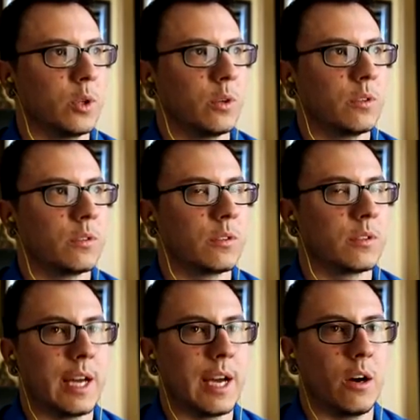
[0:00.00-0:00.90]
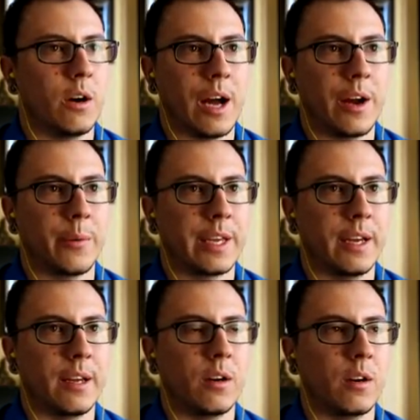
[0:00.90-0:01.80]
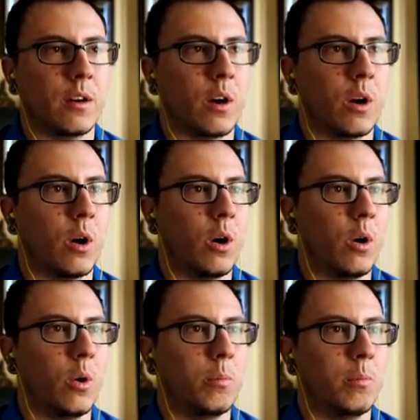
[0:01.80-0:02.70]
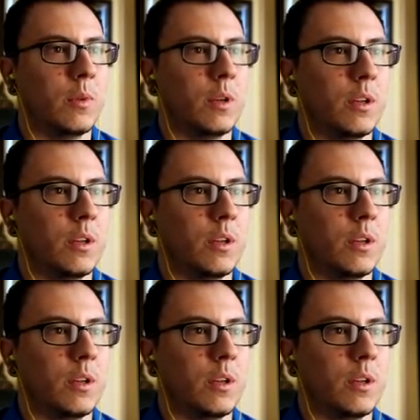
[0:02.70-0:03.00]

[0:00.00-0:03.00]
Cool. Now, how do we get home?